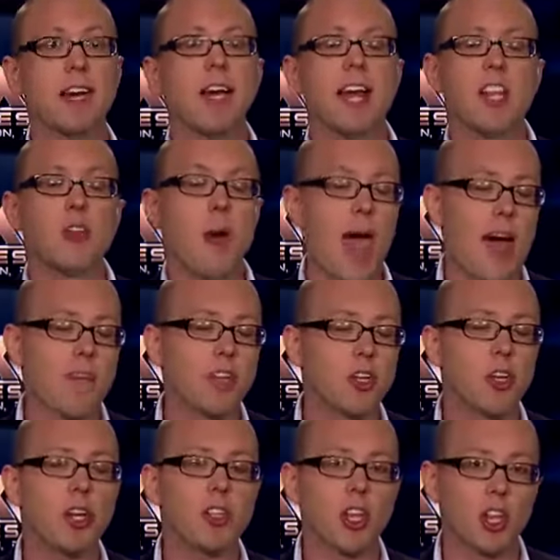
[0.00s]
And you have to
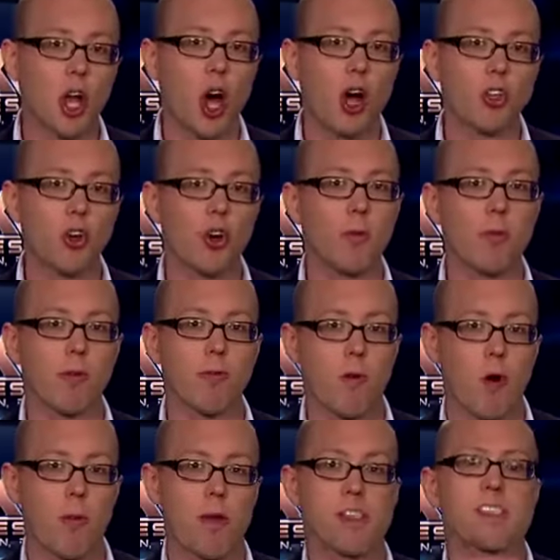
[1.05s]
look at the long-term
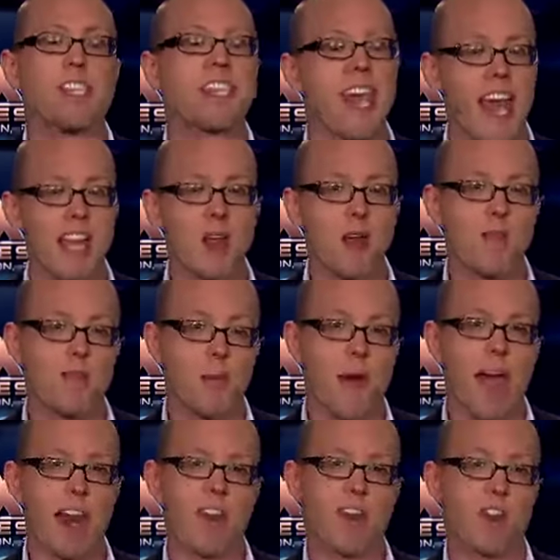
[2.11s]
performance, the tenure of the
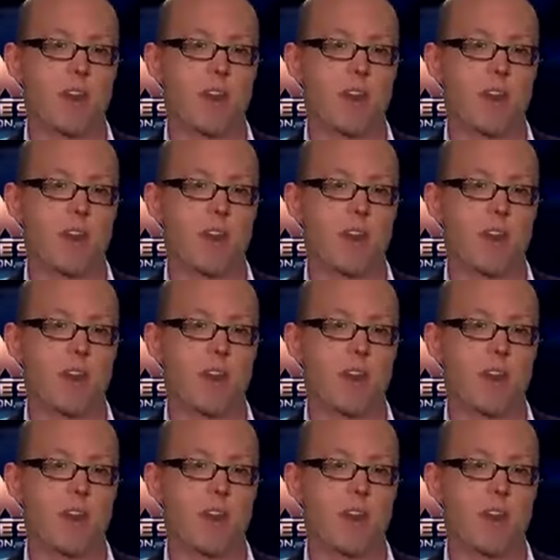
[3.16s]
manager.